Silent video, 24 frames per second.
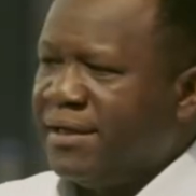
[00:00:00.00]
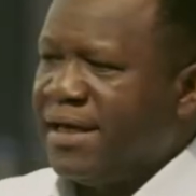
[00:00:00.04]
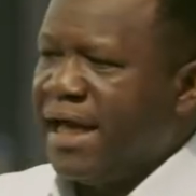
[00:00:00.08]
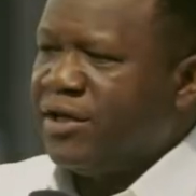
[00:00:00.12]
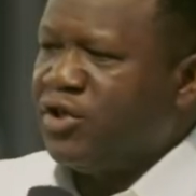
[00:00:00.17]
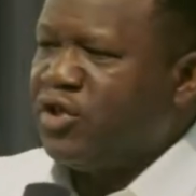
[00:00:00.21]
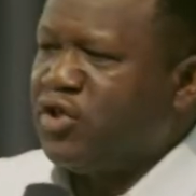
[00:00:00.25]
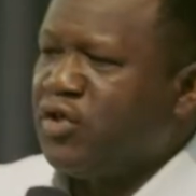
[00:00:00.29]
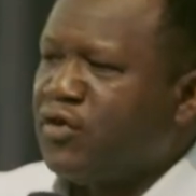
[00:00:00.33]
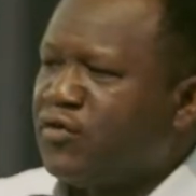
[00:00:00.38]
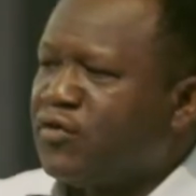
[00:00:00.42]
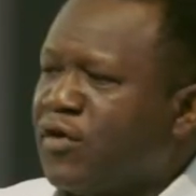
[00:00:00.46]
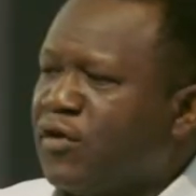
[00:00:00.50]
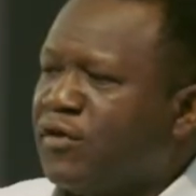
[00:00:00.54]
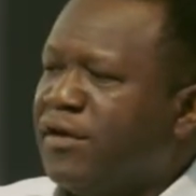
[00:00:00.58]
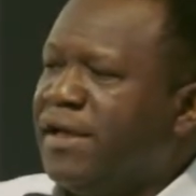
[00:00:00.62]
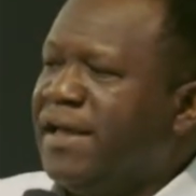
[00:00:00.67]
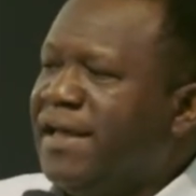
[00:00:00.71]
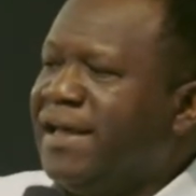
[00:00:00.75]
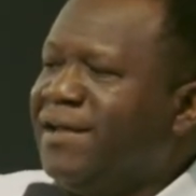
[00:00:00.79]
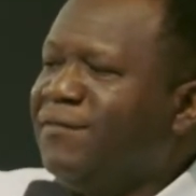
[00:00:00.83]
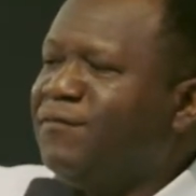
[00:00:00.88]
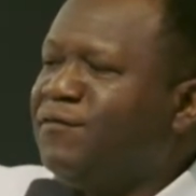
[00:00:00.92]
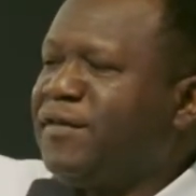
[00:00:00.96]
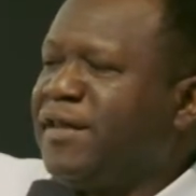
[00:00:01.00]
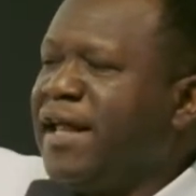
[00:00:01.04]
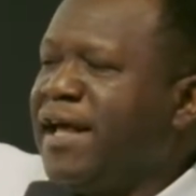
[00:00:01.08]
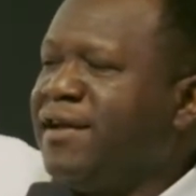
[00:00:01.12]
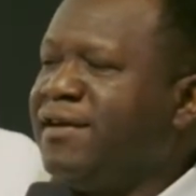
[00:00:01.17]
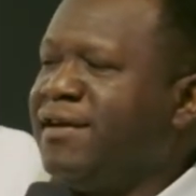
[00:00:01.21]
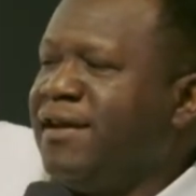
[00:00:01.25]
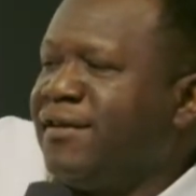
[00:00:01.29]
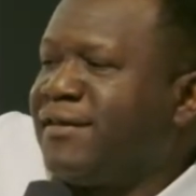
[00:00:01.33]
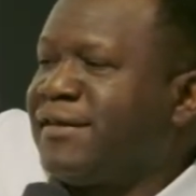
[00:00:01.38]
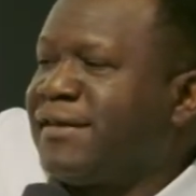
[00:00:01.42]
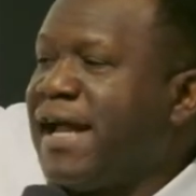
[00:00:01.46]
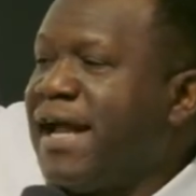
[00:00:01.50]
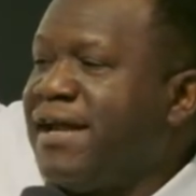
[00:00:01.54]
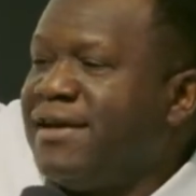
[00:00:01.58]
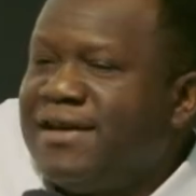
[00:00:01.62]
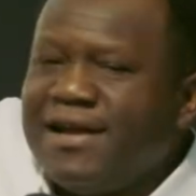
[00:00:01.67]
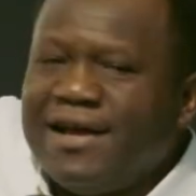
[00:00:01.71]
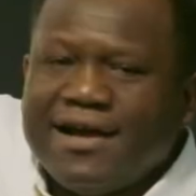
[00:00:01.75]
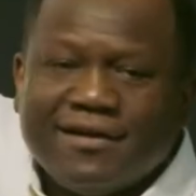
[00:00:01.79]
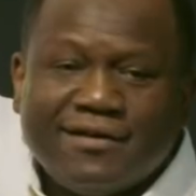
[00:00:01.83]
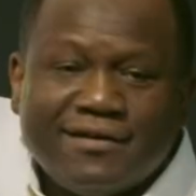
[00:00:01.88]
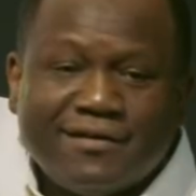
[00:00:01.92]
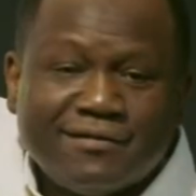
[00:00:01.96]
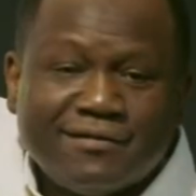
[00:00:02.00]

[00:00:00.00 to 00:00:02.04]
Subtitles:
that Jesus lifted the standard.